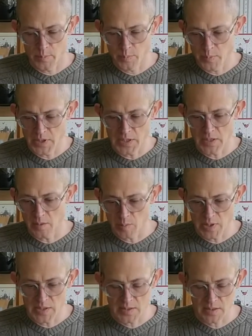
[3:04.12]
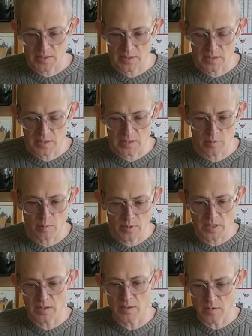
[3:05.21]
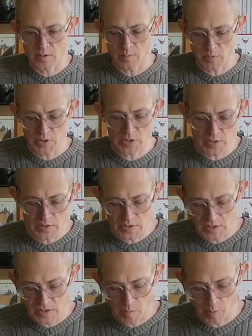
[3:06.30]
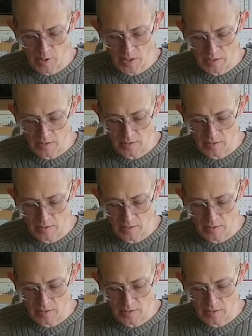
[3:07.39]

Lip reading: be in pieces, and then they use machines to separate